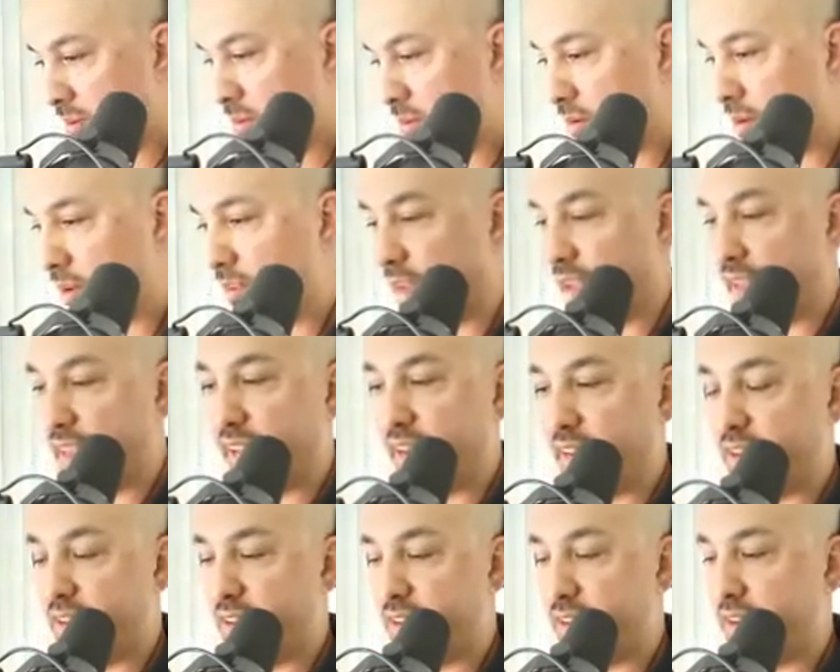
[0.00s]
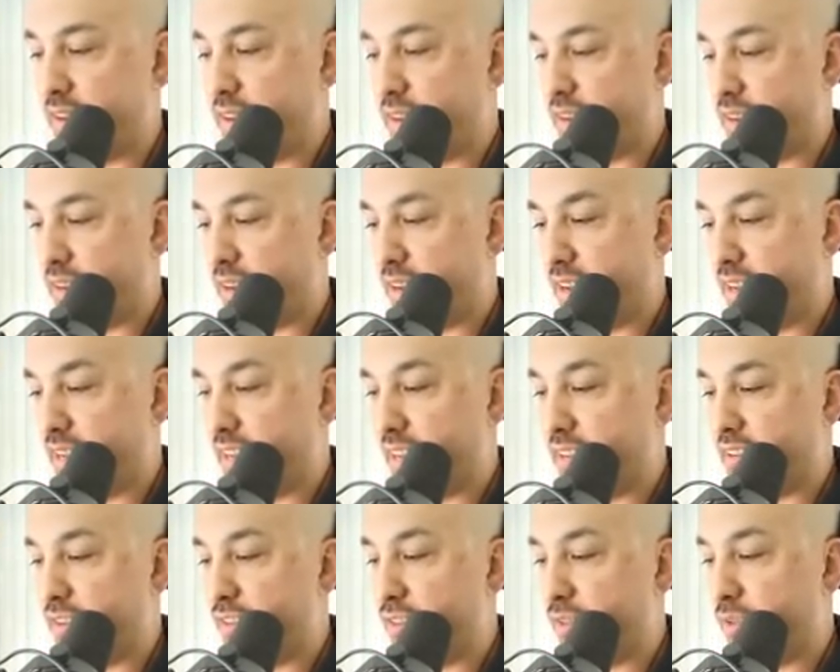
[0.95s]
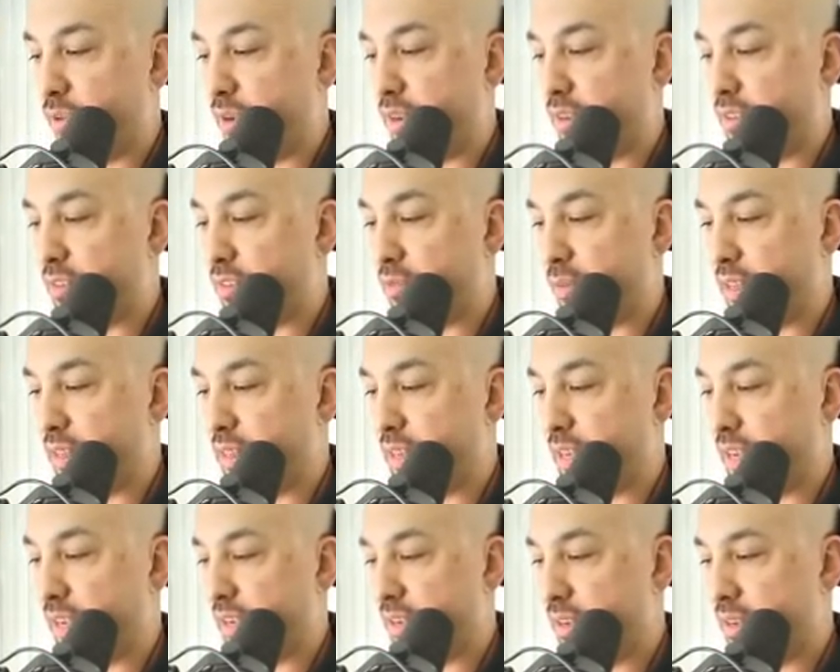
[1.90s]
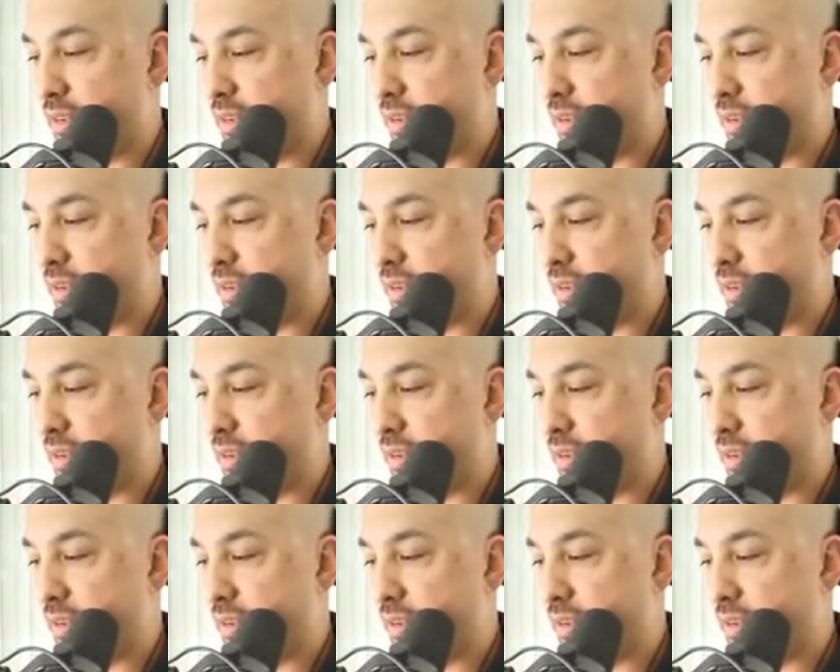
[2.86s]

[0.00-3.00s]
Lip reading: Because I like to tweet, it's my thing.